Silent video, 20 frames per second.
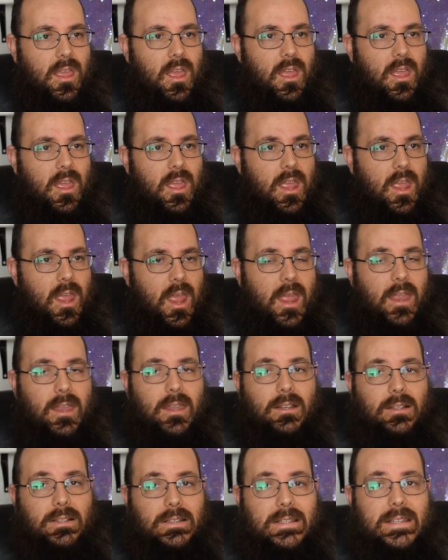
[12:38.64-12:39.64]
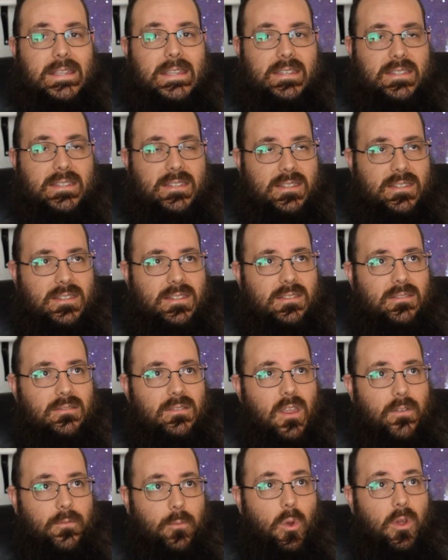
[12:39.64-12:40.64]
at least,
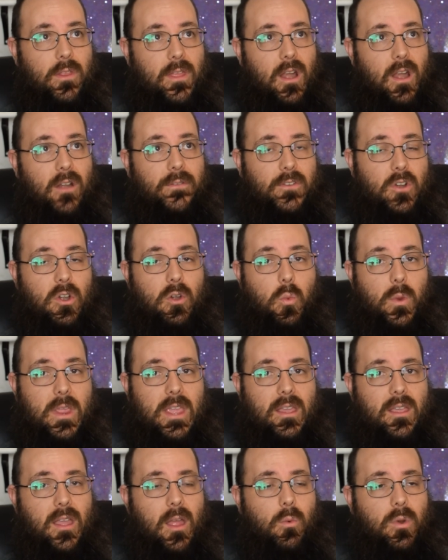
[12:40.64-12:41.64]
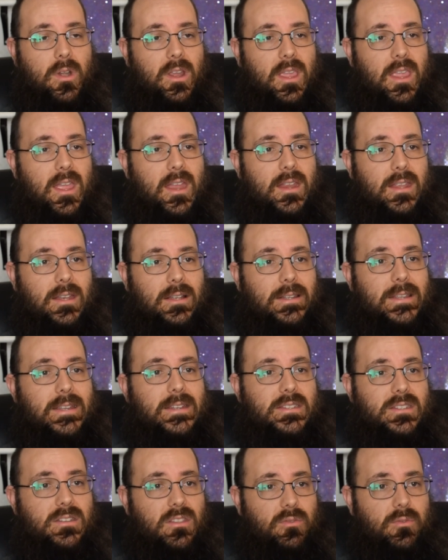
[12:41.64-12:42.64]
if we're there for a week, I want to get at
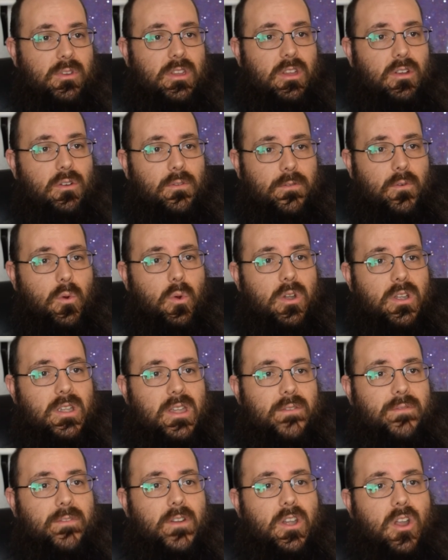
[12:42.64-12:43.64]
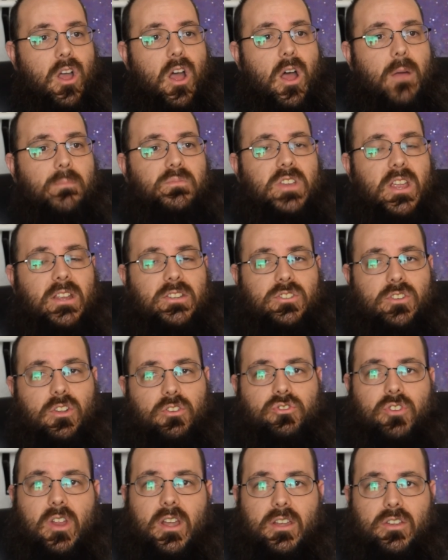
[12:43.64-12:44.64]
least 3 or 4 different objects, and
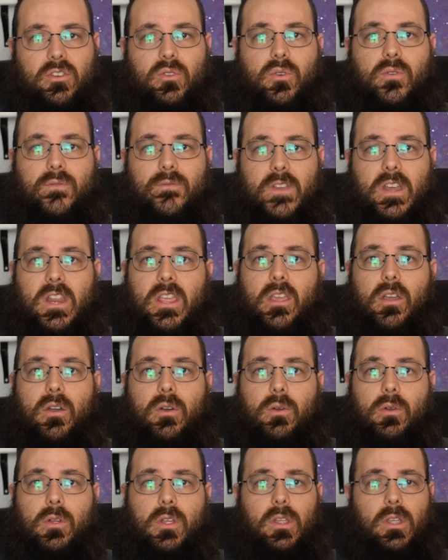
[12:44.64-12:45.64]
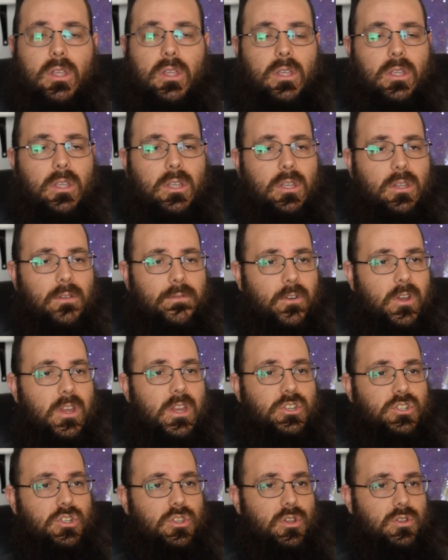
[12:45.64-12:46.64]
I'll try to do a video for
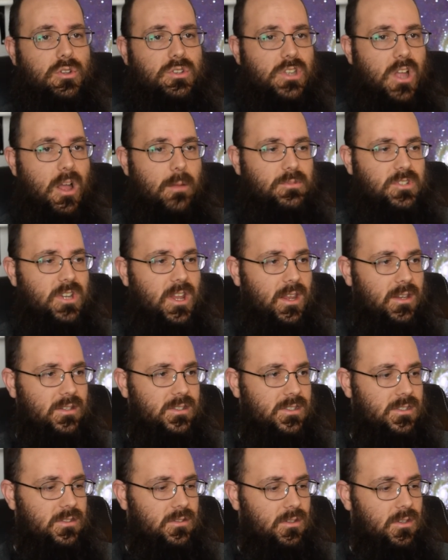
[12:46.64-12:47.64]
each of those objects